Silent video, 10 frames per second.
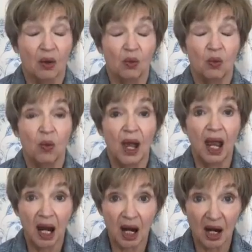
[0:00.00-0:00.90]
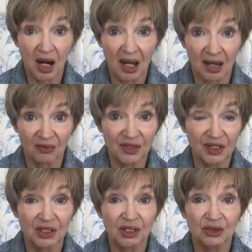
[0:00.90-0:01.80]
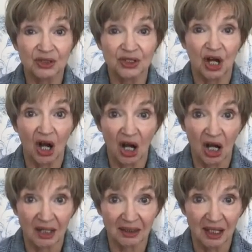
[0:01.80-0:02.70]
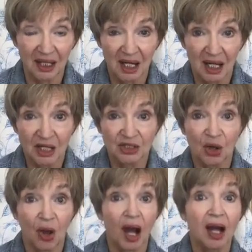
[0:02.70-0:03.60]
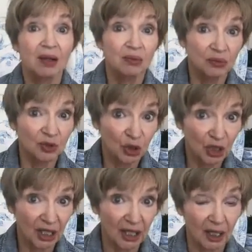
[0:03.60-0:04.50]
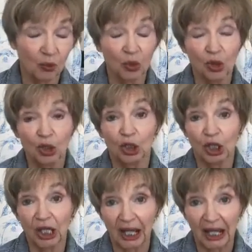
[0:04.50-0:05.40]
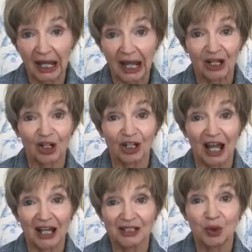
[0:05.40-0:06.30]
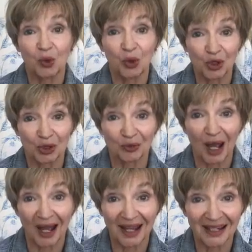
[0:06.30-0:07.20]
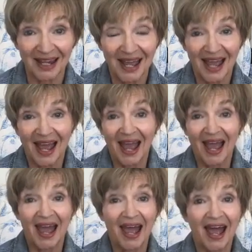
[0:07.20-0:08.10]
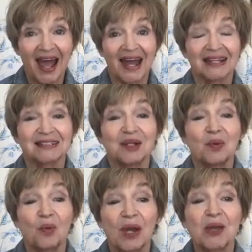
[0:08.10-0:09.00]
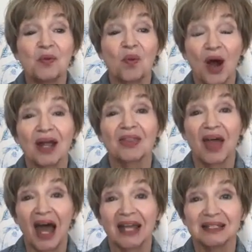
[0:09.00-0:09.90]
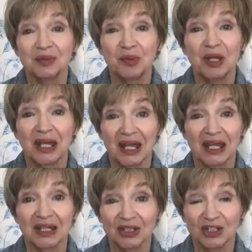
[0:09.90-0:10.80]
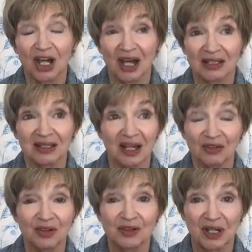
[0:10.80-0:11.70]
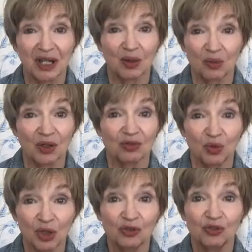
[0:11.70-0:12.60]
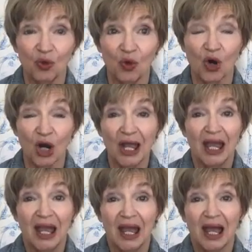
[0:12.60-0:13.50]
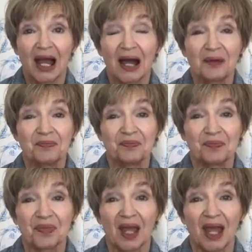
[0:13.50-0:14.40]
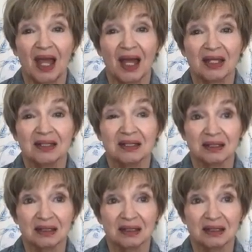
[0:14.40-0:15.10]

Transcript: where have the years gone? So we're looking at our last quarter, right? And we want that to be just everything we've worked for, um, and